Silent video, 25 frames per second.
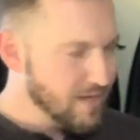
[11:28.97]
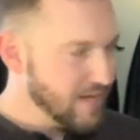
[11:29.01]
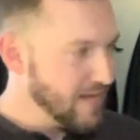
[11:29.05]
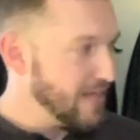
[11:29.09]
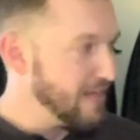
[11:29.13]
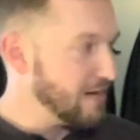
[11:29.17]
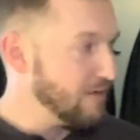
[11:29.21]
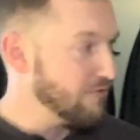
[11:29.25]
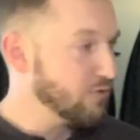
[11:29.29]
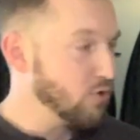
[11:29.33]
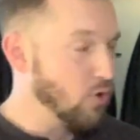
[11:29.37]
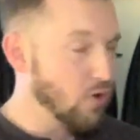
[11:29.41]

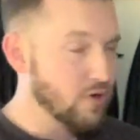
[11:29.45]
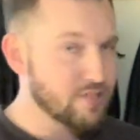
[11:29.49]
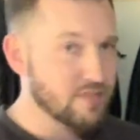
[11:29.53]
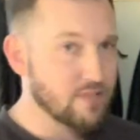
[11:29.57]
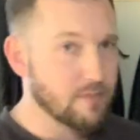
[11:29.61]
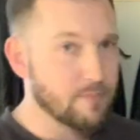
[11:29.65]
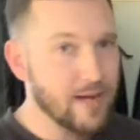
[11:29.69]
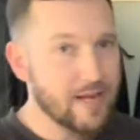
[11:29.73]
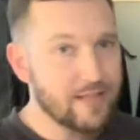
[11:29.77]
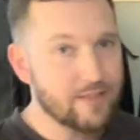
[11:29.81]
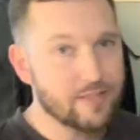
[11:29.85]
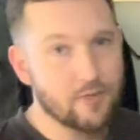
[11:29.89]
And of course,
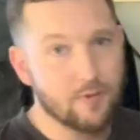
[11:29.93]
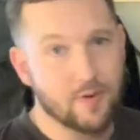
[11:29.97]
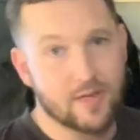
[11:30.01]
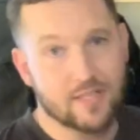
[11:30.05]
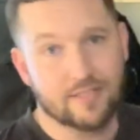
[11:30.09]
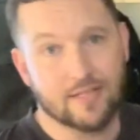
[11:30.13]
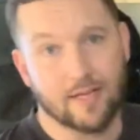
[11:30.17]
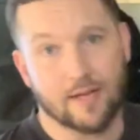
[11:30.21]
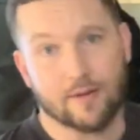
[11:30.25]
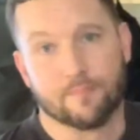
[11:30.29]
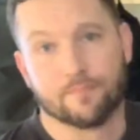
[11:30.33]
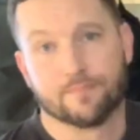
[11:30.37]
they're made in the
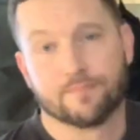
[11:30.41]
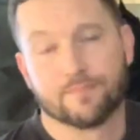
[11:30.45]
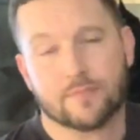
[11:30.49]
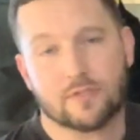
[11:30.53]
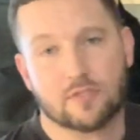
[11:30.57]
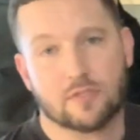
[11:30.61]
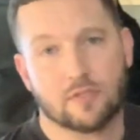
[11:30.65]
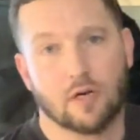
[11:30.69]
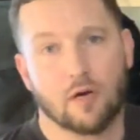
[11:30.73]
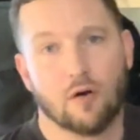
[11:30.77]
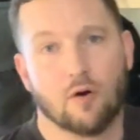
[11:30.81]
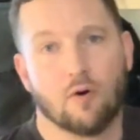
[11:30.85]
USA.
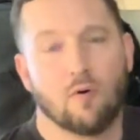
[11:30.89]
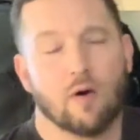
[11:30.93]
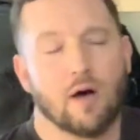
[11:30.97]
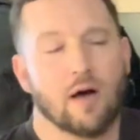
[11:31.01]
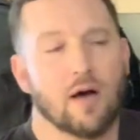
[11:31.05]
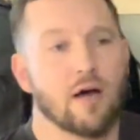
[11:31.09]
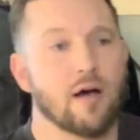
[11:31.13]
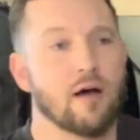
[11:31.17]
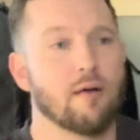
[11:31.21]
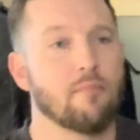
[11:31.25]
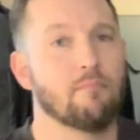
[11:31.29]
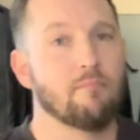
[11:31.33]
So
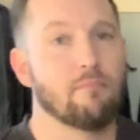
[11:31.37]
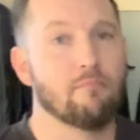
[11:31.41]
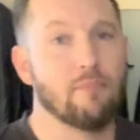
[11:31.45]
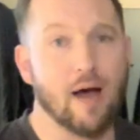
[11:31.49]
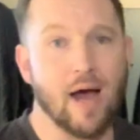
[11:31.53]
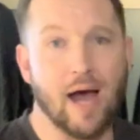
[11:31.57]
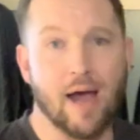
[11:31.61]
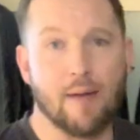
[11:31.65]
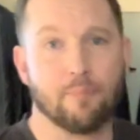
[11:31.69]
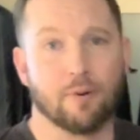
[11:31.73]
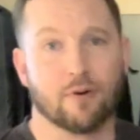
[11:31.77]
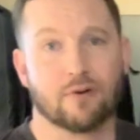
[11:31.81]

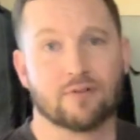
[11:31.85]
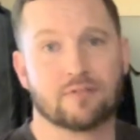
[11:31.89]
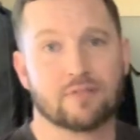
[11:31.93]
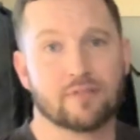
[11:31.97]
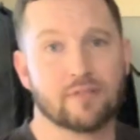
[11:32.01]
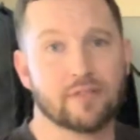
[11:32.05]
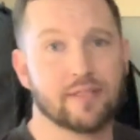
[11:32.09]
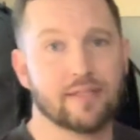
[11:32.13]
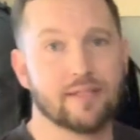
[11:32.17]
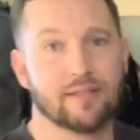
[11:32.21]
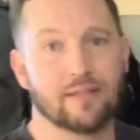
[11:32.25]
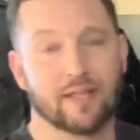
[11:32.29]
I
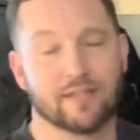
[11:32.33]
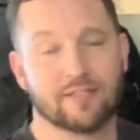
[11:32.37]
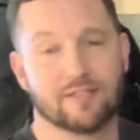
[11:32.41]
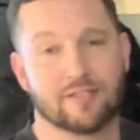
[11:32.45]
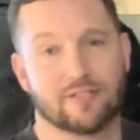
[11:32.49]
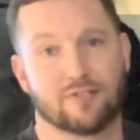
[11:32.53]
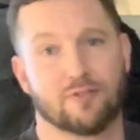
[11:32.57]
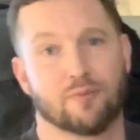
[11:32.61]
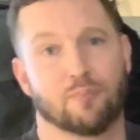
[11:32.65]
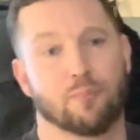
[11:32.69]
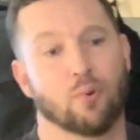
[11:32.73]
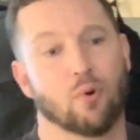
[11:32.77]
personally like to
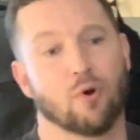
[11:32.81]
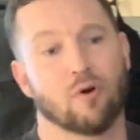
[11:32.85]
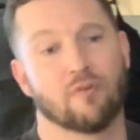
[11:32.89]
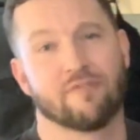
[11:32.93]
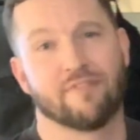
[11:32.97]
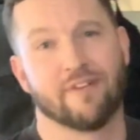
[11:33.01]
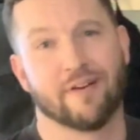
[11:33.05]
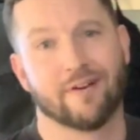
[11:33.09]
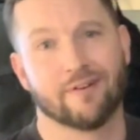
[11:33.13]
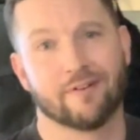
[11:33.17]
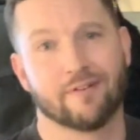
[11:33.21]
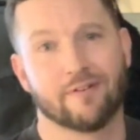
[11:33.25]
support
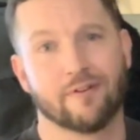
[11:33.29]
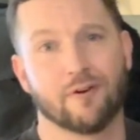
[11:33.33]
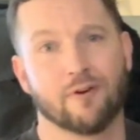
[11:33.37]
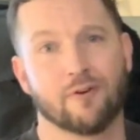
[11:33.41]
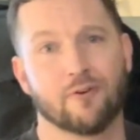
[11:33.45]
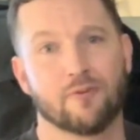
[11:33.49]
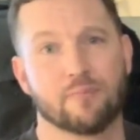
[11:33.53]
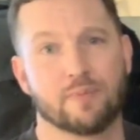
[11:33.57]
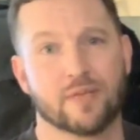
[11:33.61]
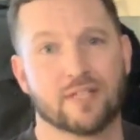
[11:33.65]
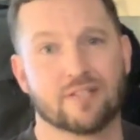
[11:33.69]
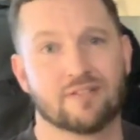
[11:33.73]

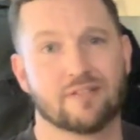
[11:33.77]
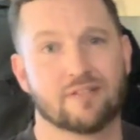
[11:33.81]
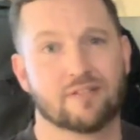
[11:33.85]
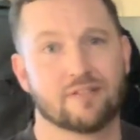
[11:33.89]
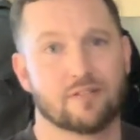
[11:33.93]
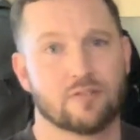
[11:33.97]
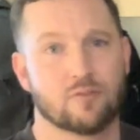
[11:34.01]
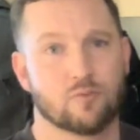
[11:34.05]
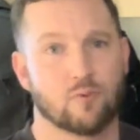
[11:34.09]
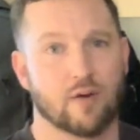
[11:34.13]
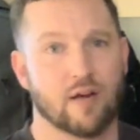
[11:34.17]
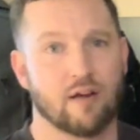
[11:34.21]
veteran-owned
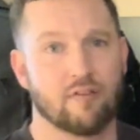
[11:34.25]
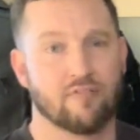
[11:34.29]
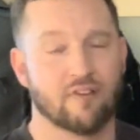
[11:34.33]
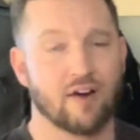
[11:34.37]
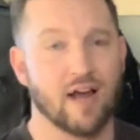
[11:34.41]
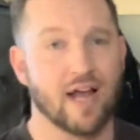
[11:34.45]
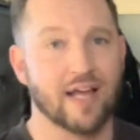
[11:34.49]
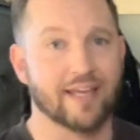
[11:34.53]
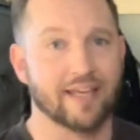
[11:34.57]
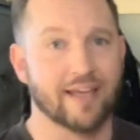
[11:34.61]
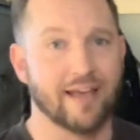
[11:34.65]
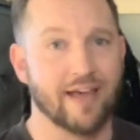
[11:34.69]
businesses whenever
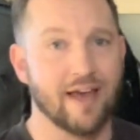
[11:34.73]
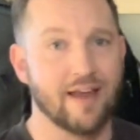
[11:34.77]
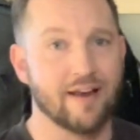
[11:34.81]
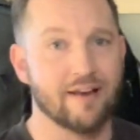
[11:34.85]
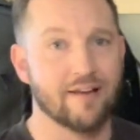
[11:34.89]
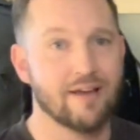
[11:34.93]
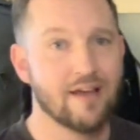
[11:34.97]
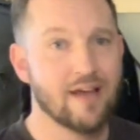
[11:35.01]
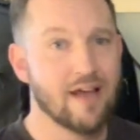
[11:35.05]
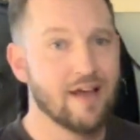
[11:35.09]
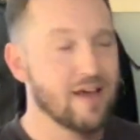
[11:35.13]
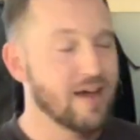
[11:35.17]
I
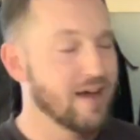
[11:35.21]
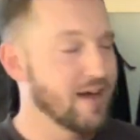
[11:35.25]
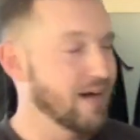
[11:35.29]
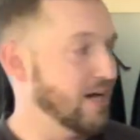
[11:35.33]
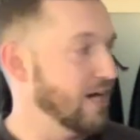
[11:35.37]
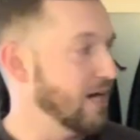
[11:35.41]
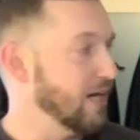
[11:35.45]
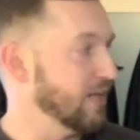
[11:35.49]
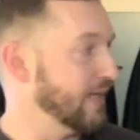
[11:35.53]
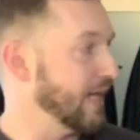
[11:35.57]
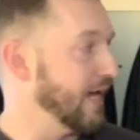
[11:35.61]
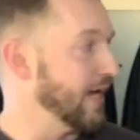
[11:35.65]
can,
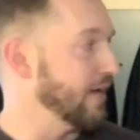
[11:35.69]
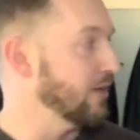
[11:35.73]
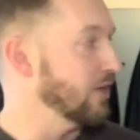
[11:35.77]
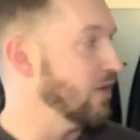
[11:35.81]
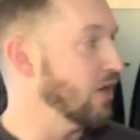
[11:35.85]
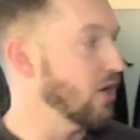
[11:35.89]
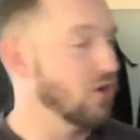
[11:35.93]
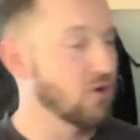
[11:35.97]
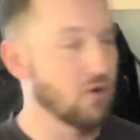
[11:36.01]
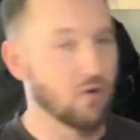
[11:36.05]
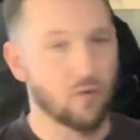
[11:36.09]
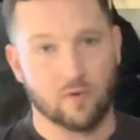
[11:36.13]
let
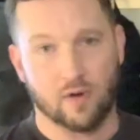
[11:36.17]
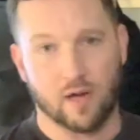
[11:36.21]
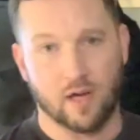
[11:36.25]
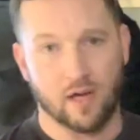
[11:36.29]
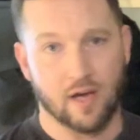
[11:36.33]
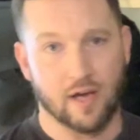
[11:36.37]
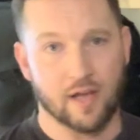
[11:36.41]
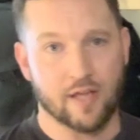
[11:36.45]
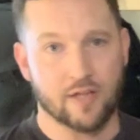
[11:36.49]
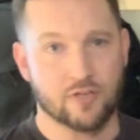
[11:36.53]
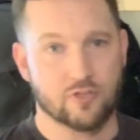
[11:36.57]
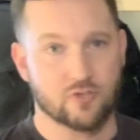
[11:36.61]
alone
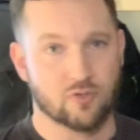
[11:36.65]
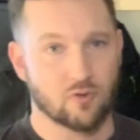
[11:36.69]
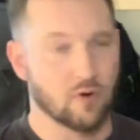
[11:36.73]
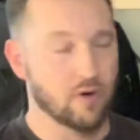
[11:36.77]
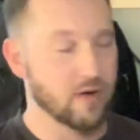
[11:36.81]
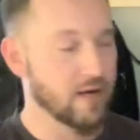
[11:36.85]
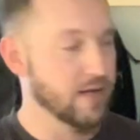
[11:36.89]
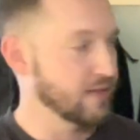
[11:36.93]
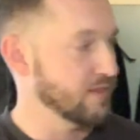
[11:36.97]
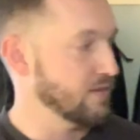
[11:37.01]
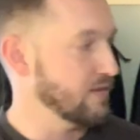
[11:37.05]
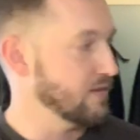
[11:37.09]

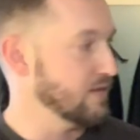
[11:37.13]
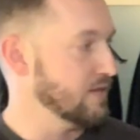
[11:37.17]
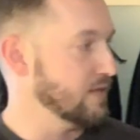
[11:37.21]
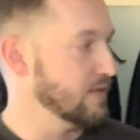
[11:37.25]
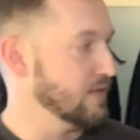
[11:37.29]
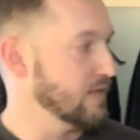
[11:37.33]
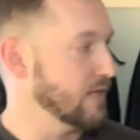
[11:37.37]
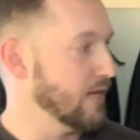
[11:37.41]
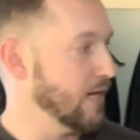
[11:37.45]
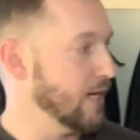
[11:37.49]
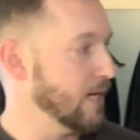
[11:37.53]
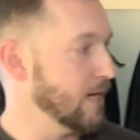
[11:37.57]
enjoying
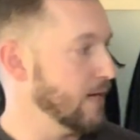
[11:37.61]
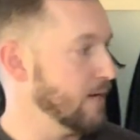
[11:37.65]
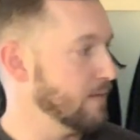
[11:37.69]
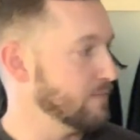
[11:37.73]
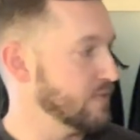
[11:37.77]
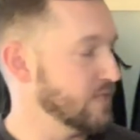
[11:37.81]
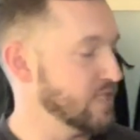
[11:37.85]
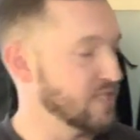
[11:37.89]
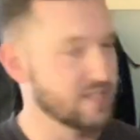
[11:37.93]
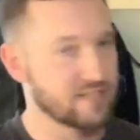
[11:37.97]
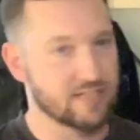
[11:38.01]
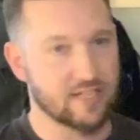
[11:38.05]
the
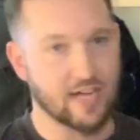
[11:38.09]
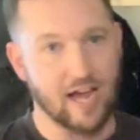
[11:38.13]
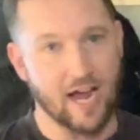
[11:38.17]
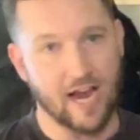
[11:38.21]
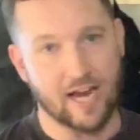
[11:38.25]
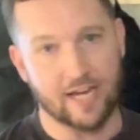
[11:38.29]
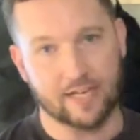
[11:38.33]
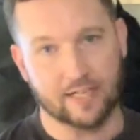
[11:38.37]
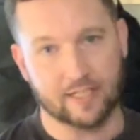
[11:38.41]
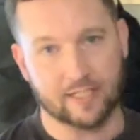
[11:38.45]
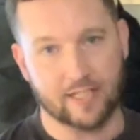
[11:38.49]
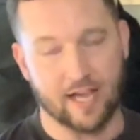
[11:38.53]

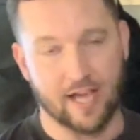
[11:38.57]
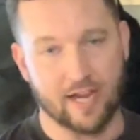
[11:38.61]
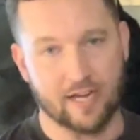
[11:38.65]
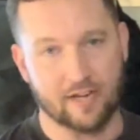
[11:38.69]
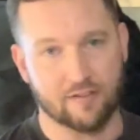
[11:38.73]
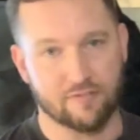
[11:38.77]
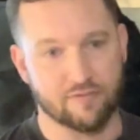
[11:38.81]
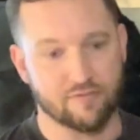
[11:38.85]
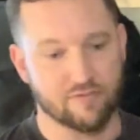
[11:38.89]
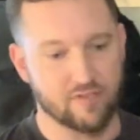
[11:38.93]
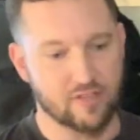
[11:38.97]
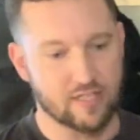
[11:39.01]
design and kind
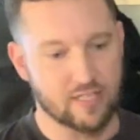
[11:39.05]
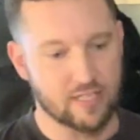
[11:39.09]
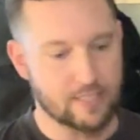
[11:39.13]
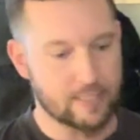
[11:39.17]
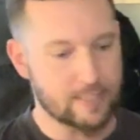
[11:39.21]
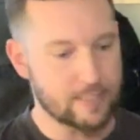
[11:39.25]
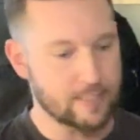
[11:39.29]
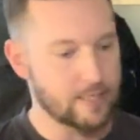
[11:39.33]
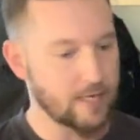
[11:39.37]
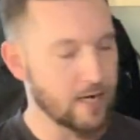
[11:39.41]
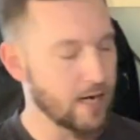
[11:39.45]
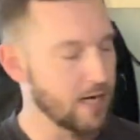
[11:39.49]
of
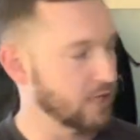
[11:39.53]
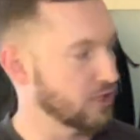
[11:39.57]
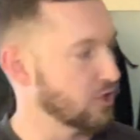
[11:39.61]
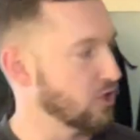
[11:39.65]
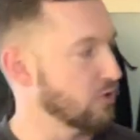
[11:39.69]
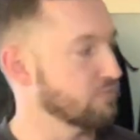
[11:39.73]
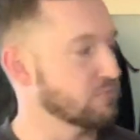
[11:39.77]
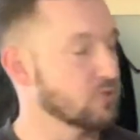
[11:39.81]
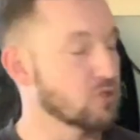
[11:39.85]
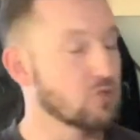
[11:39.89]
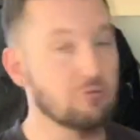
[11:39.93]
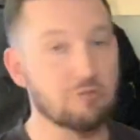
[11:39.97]
the
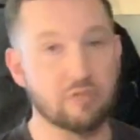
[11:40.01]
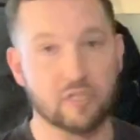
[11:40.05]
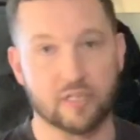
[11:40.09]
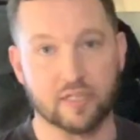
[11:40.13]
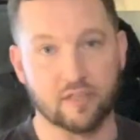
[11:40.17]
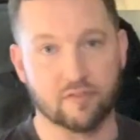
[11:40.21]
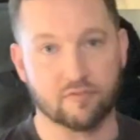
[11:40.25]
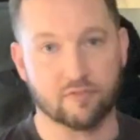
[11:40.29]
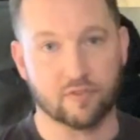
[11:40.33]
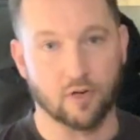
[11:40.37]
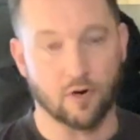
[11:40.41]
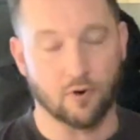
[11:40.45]

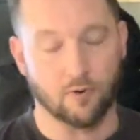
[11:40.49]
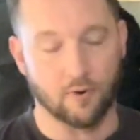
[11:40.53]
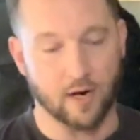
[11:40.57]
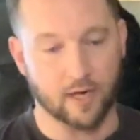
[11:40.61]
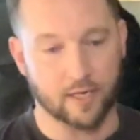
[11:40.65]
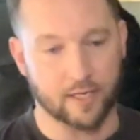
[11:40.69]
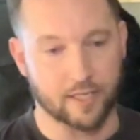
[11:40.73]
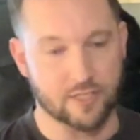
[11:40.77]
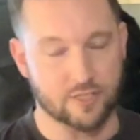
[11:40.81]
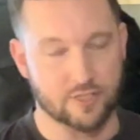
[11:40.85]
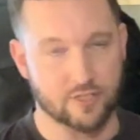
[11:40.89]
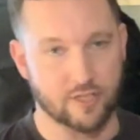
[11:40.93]
community of
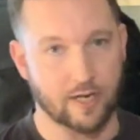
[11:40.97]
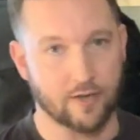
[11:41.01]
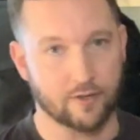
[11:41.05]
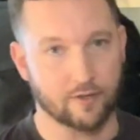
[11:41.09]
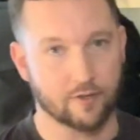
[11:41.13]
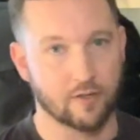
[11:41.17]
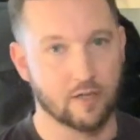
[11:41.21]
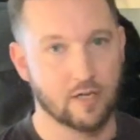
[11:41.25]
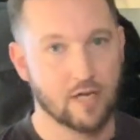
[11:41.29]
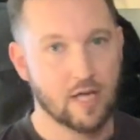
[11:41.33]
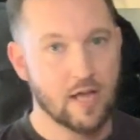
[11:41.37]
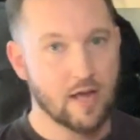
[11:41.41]
Goruck in
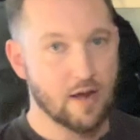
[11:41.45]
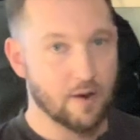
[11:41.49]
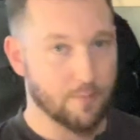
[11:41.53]
general.